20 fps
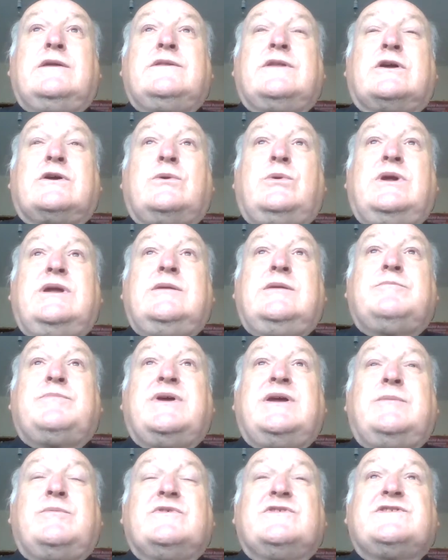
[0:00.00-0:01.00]
the Korean
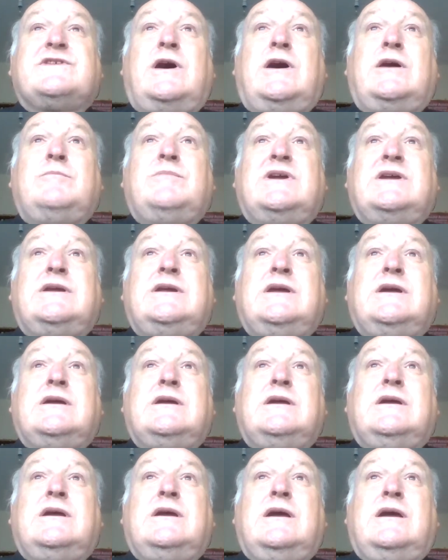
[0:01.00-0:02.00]
People's Army
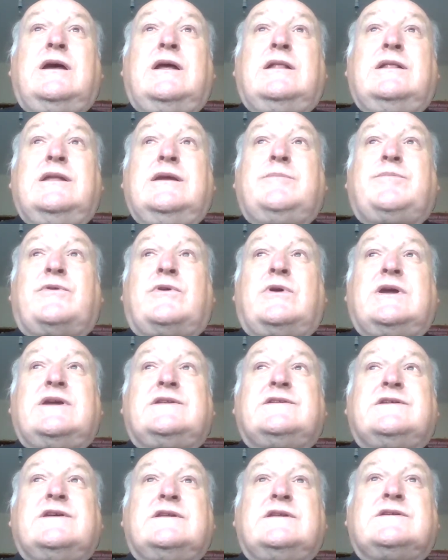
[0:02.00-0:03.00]

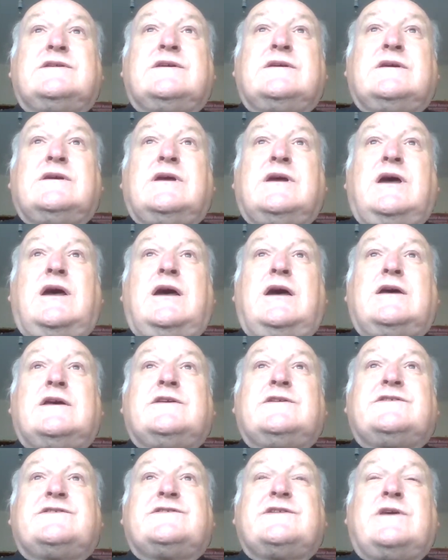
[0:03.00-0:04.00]
liberated
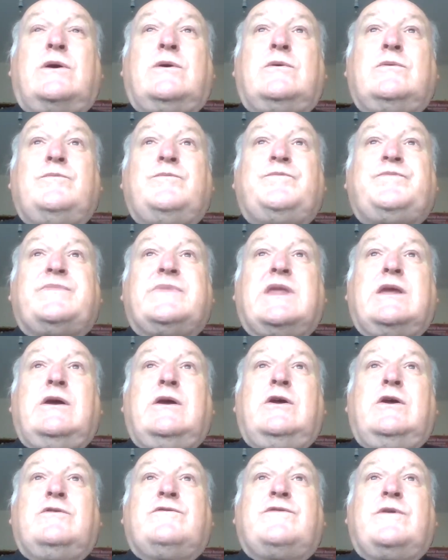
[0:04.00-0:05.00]
Seoul
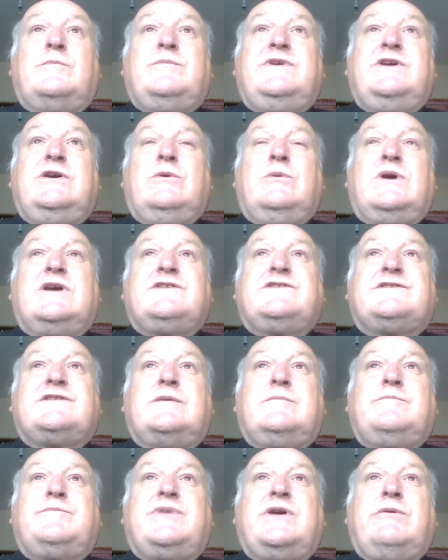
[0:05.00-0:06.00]
from US
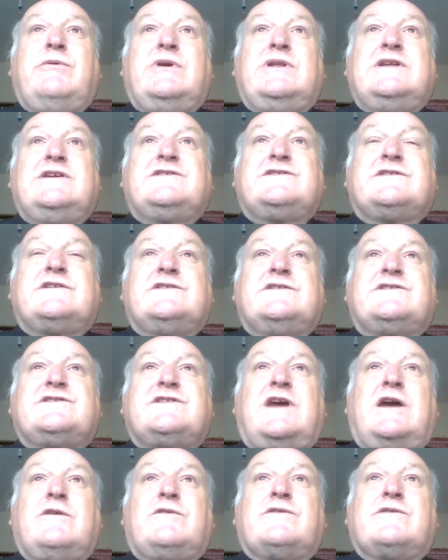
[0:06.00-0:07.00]
imperialist and
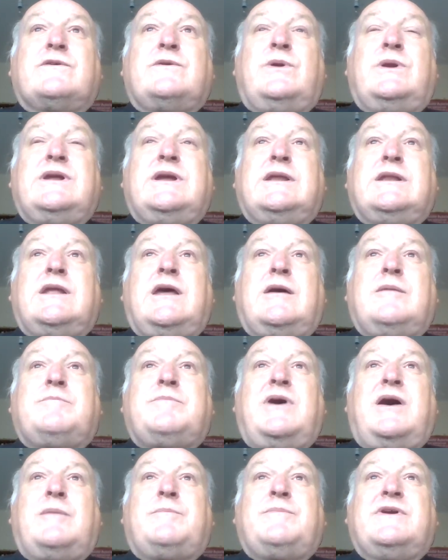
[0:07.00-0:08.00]
South Korean
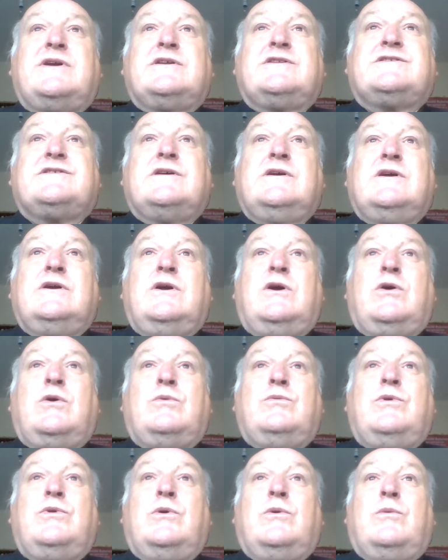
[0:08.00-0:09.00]
puppet
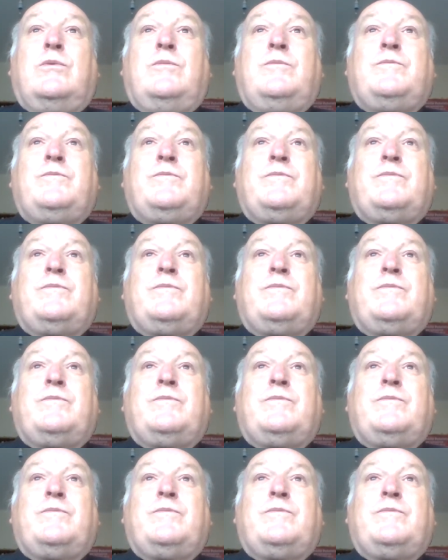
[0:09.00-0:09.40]
rule.